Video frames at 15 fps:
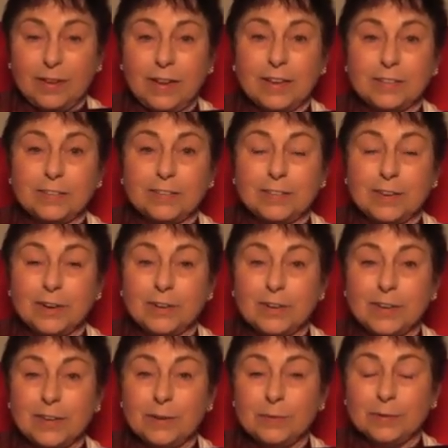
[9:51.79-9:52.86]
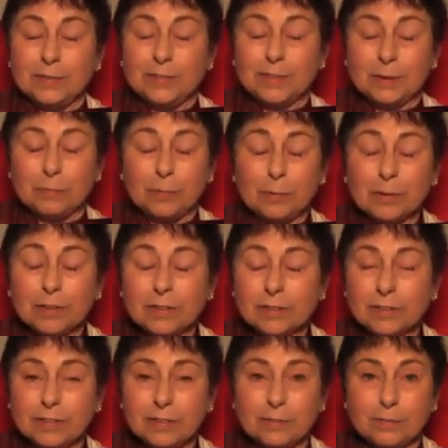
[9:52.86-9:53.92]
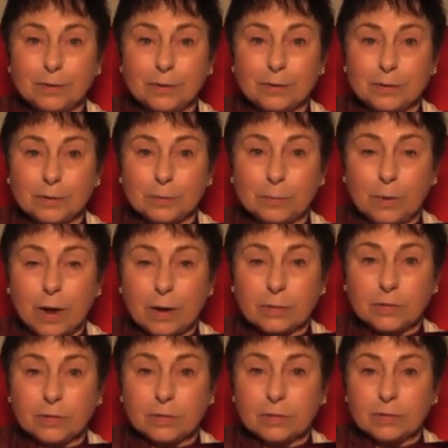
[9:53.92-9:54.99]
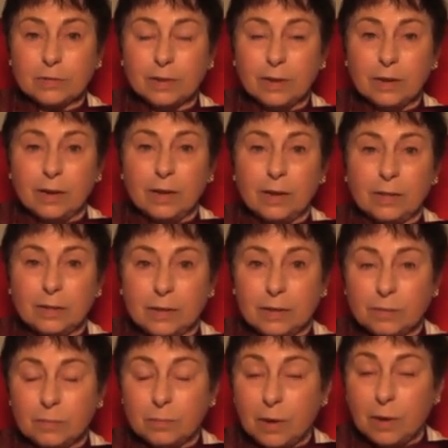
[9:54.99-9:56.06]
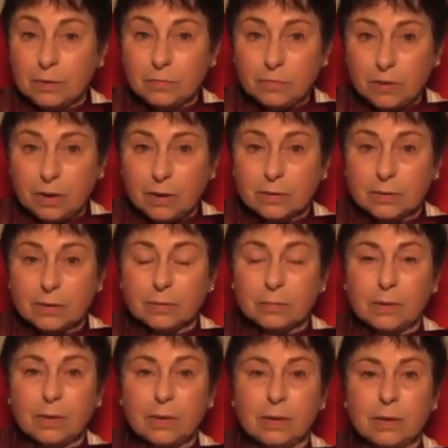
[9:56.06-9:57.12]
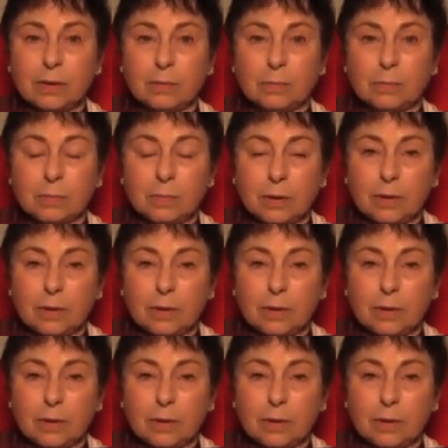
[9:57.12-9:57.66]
And so he was completely devoted to practice. And then my friend became